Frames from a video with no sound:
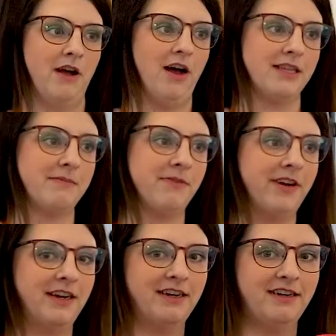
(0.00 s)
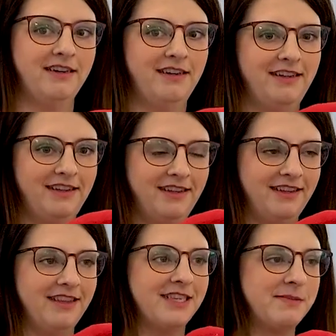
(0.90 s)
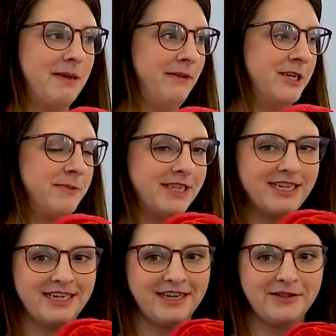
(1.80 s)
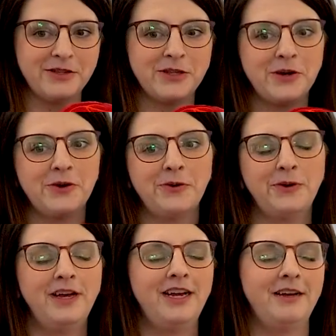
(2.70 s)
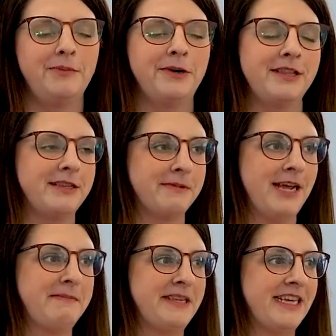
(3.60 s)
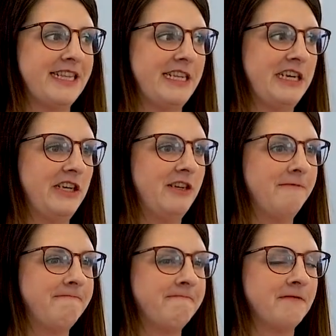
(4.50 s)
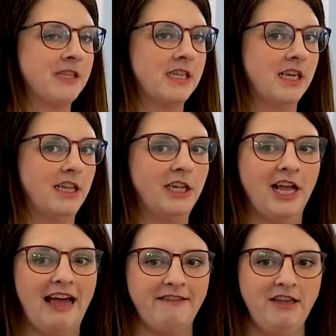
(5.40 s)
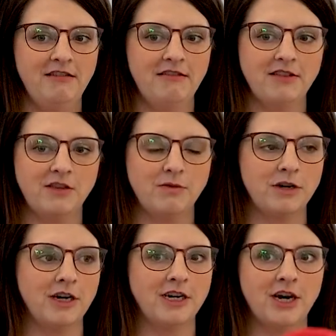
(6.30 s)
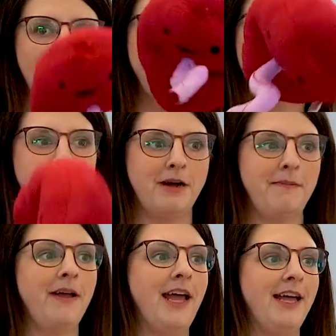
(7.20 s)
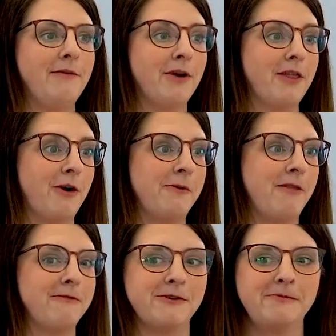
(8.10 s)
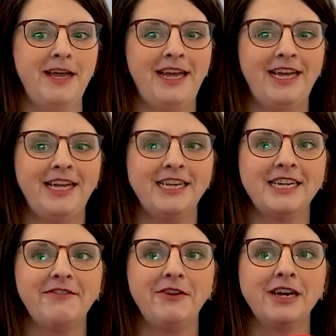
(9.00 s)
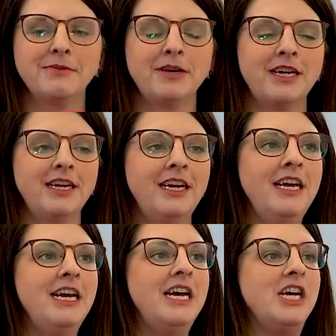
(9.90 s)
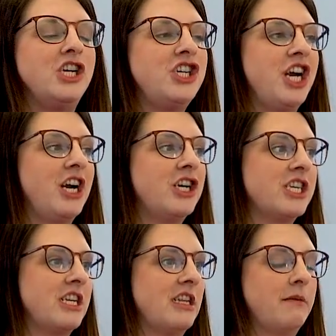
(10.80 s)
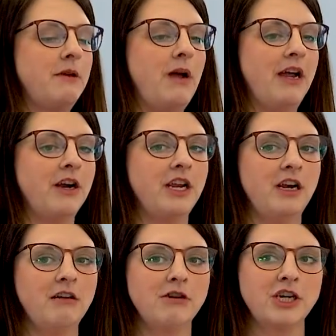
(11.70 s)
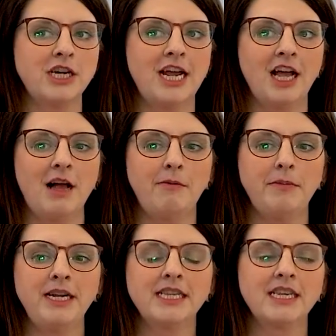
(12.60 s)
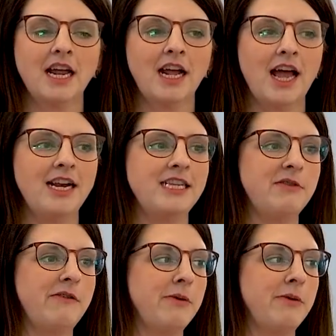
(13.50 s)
awesome friend. This is my plush placenta. So birth sometimes gets a little, little heavy. So we're going to try to lighten them up and we're going to throw them around the room. And if you guys want to share just a little bit while you're here, we're just going to take a couple minutes, kind of, kind of see where